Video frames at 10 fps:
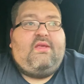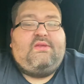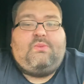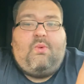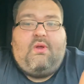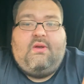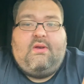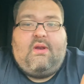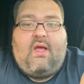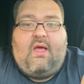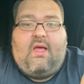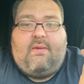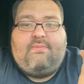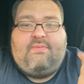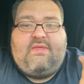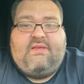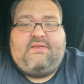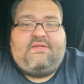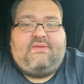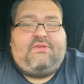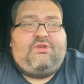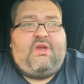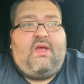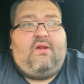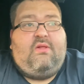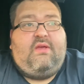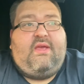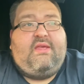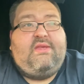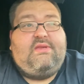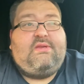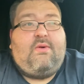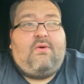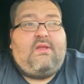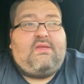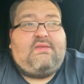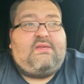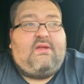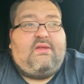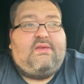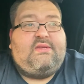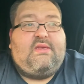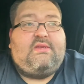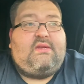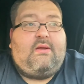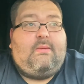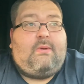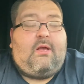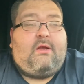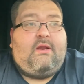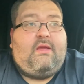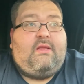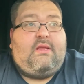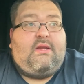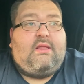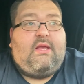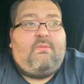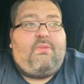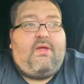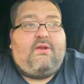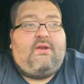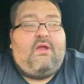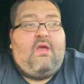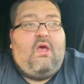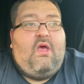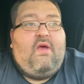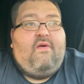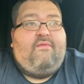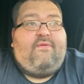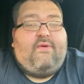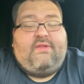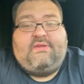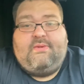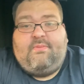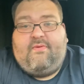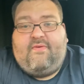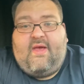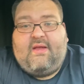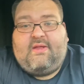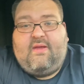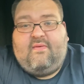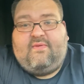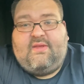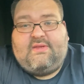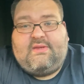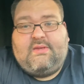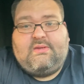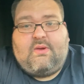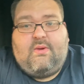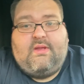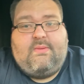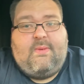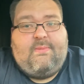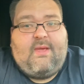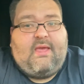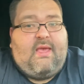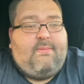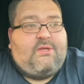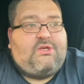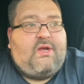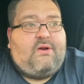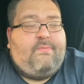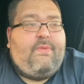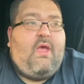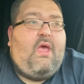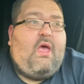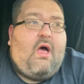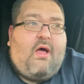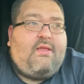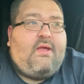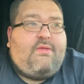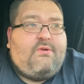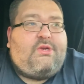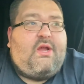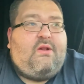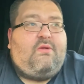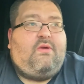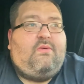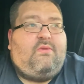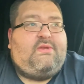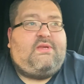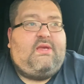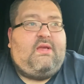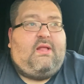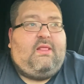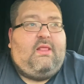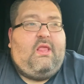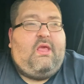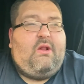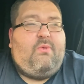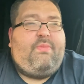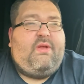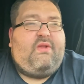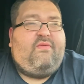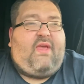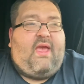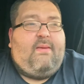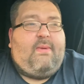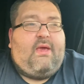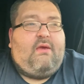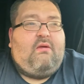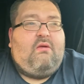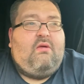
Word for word: this one. Um, this channel is going to still exist. I am not going to hit the delete button for the simple fact of this is going to be my gaming channel. On the other channel, you'll see a little bit of gaming,